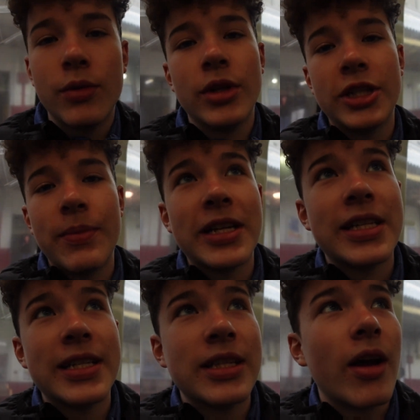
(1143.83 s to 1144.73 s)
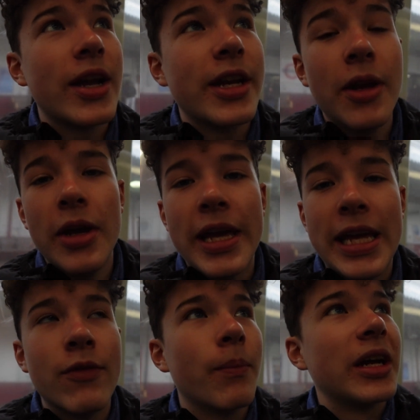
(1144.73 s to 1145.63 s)
which makes this line
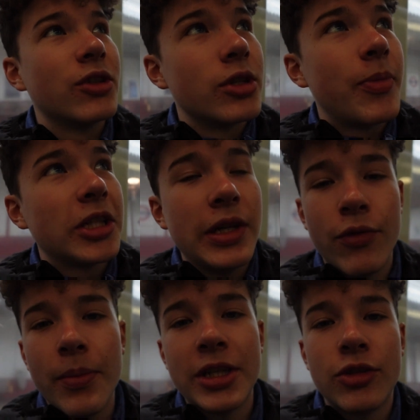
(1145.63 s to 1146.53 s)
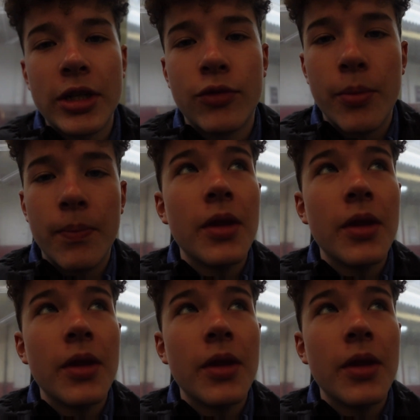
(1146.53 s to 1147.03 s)
even better, especially from this stretch from